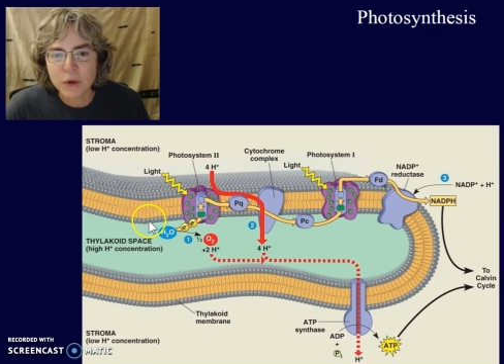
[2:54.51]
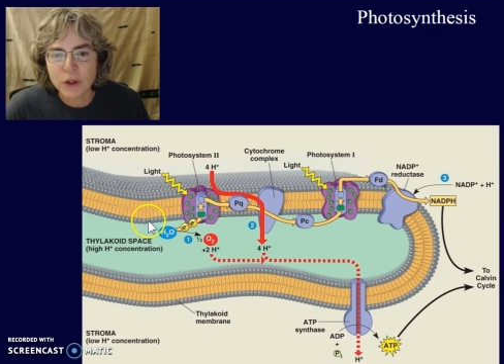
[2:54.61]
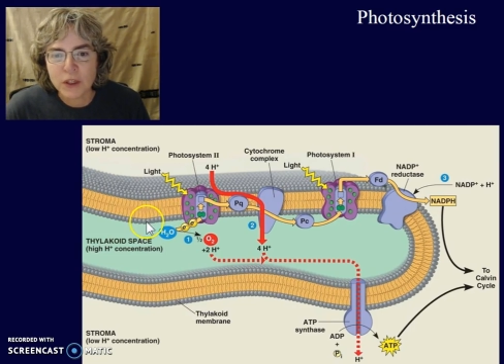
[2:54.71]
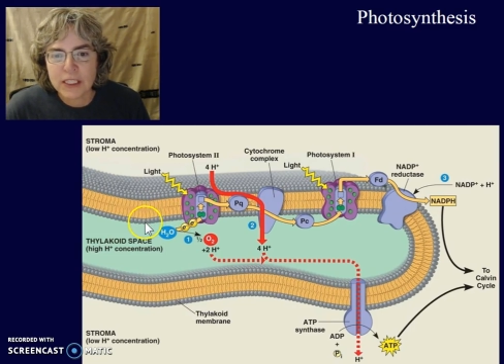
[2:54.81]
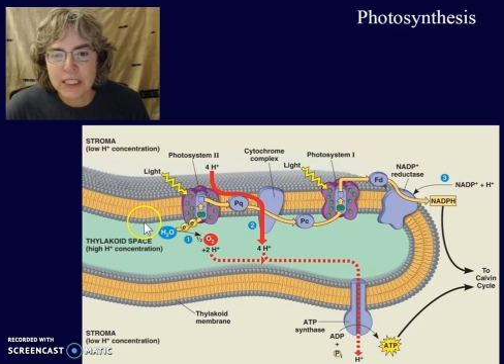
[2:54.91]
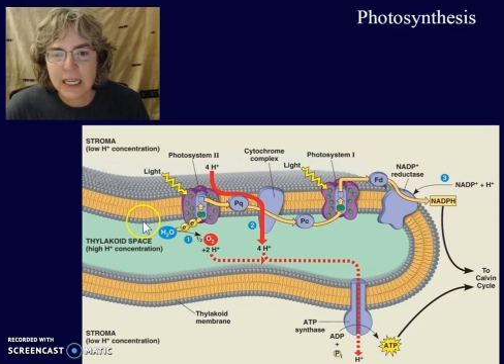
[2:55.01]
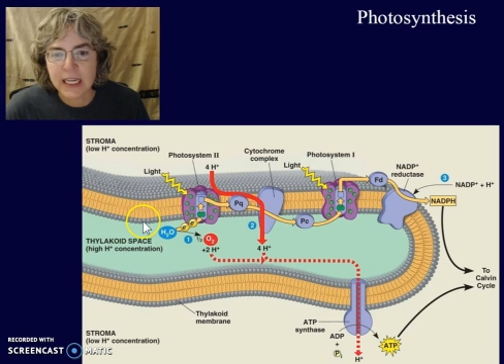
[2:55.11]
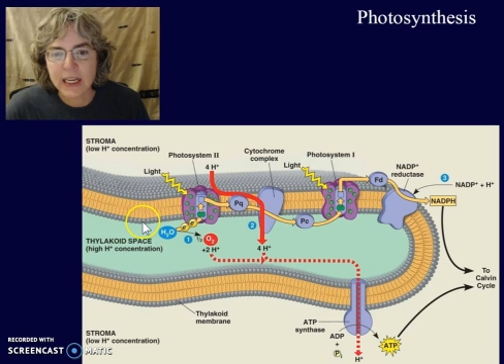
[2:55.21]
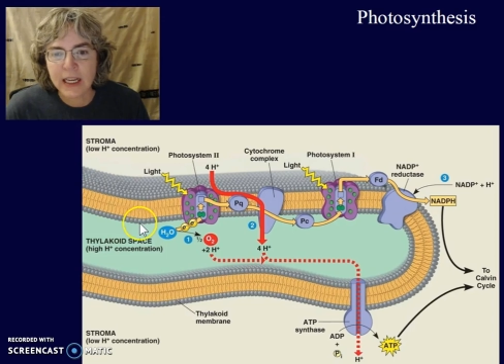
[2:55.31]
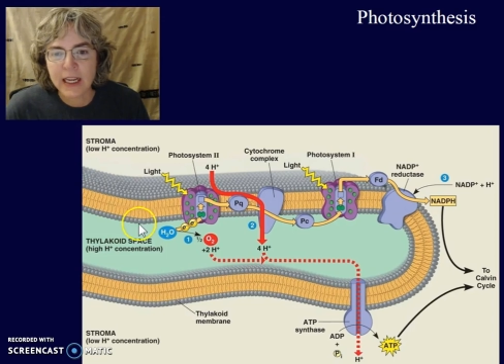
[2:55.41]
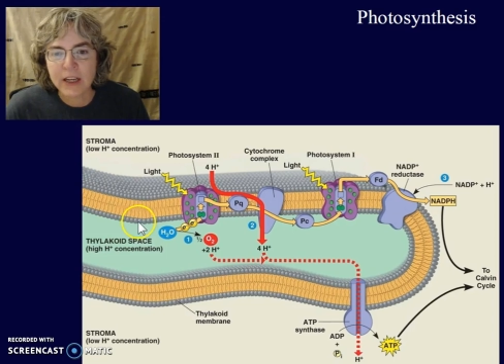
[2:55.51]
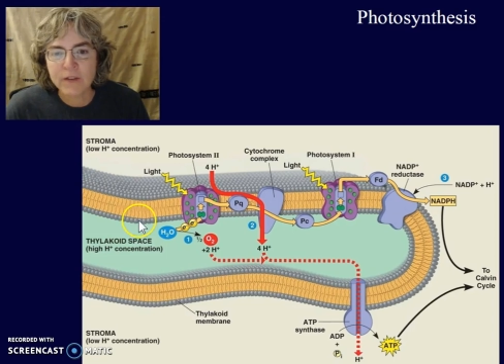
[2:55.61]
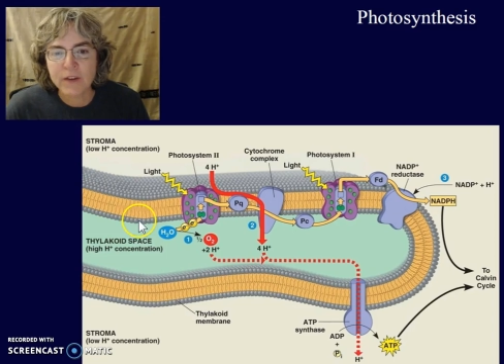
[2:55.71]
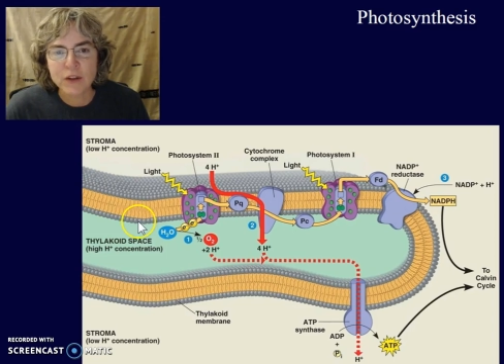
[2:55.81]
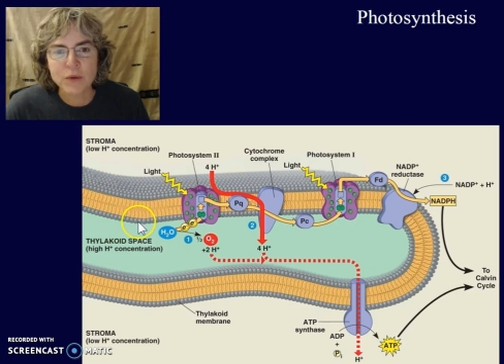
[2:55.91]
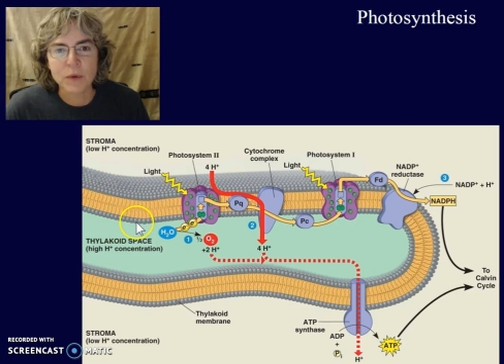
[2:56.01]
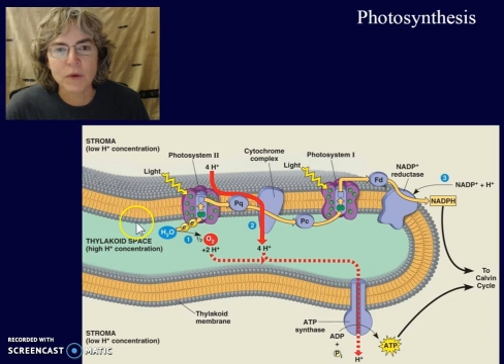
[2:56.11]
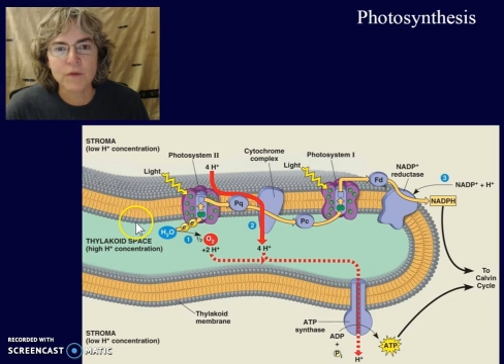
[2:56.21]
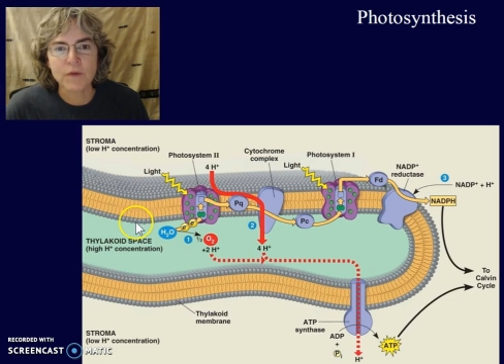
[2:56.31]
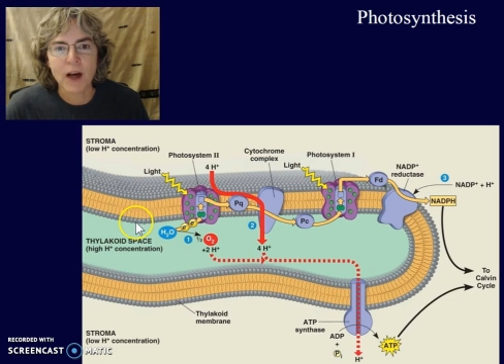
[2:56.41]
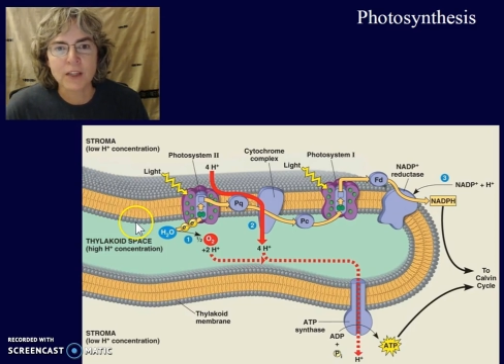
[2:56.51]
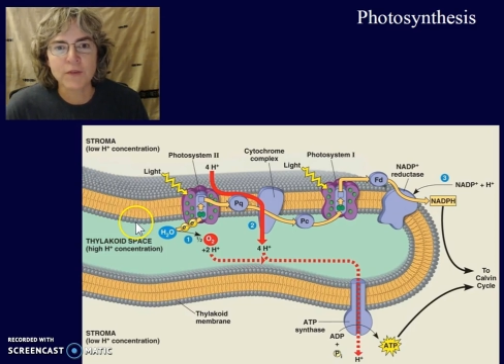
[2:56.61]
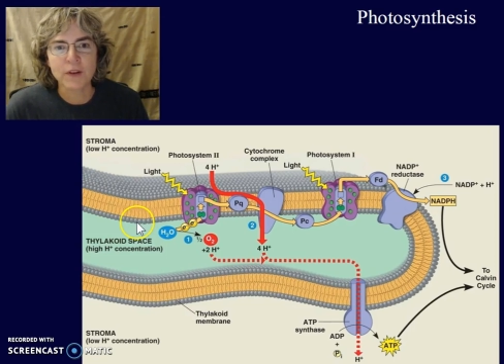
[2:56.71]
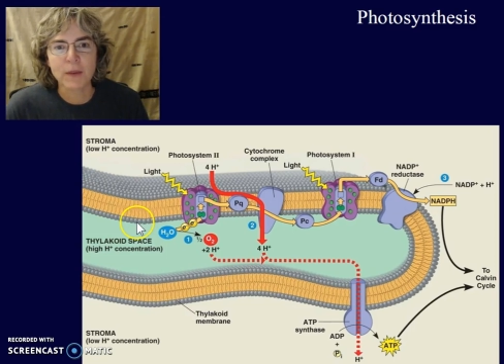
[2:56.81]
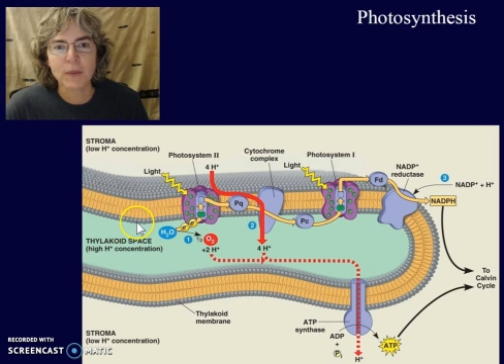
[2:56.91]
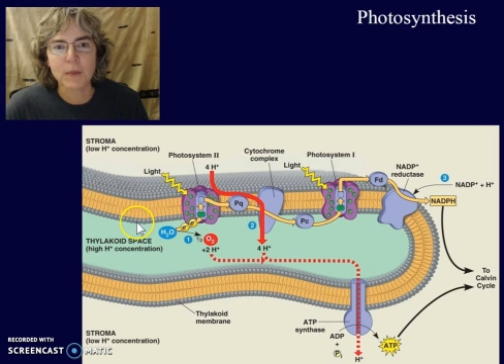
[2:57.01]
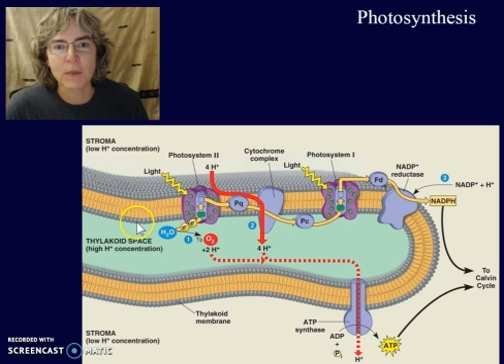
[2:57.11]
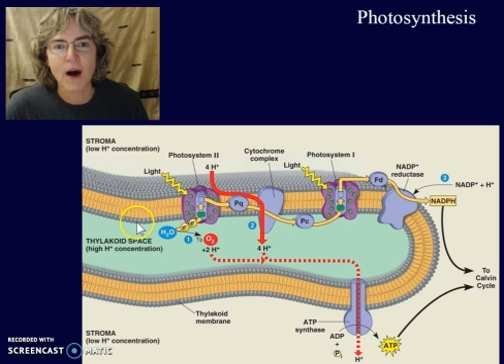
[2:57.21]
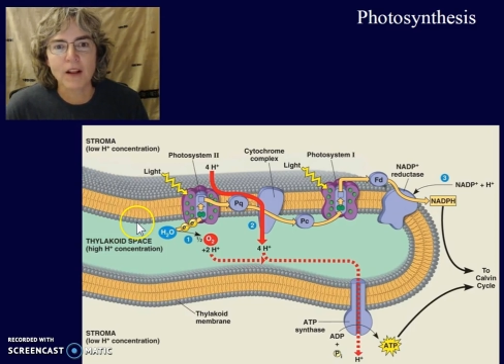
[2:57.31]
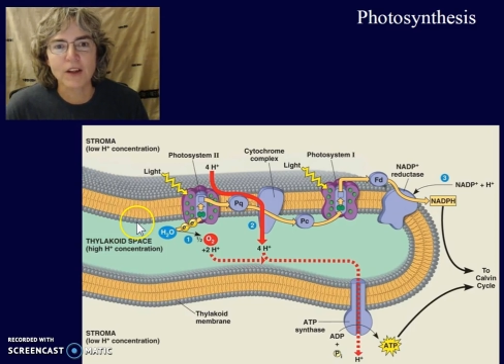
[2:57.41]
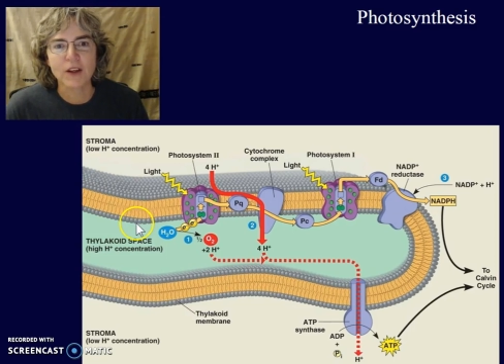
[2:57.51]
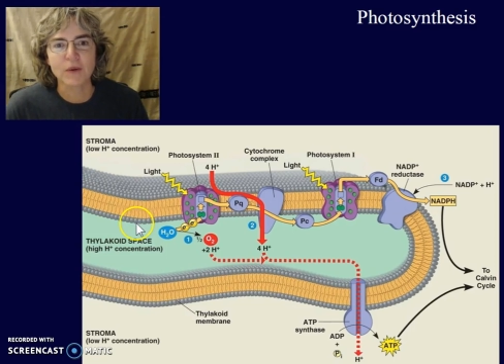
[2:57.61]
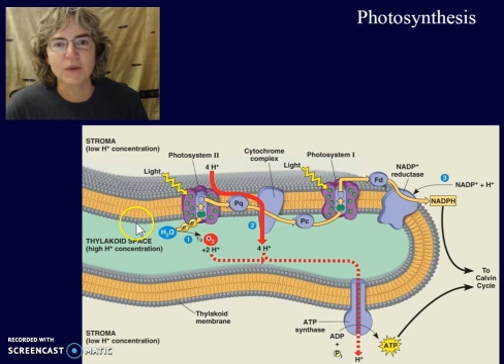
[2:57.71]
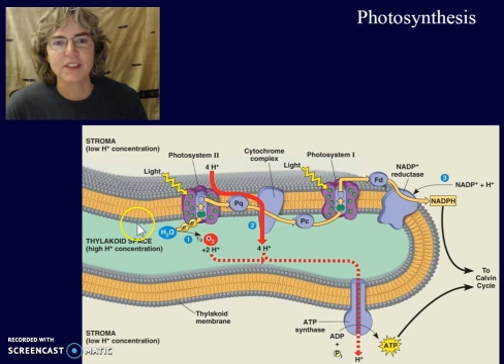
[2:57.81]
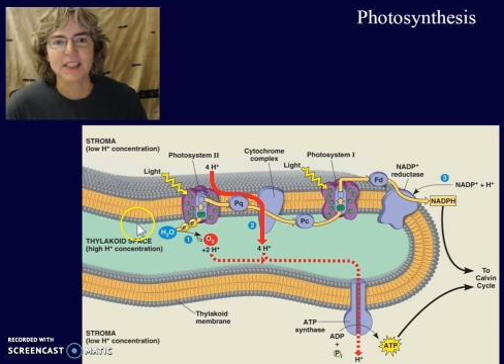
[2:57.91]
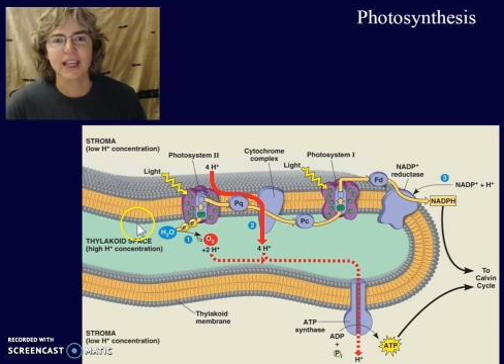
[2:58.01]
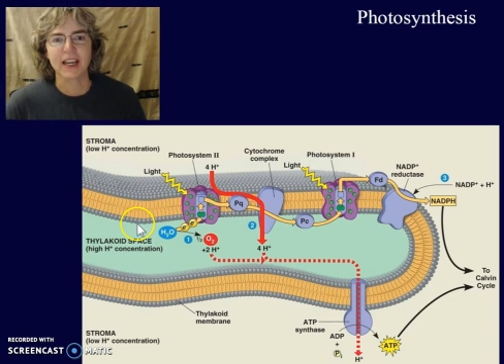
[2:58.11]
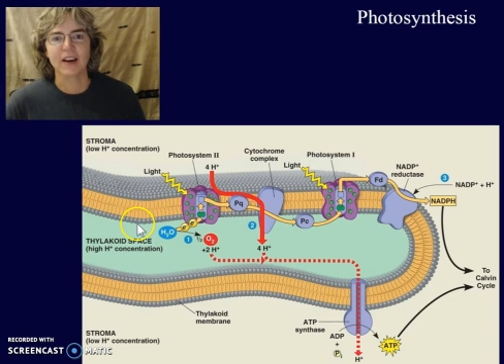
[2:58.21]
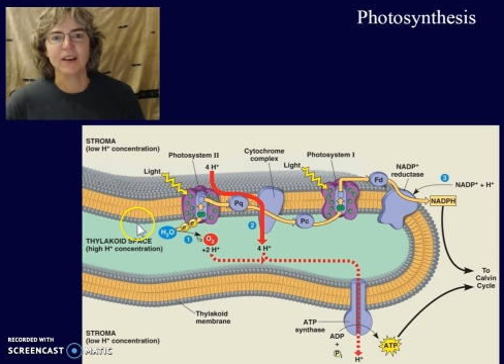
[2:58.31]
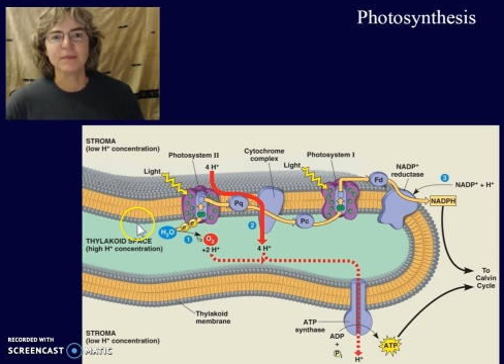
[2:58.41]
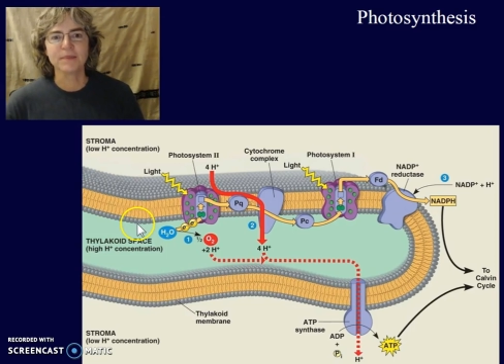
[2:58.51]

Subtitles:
You can see individual phospholipid molecules in here.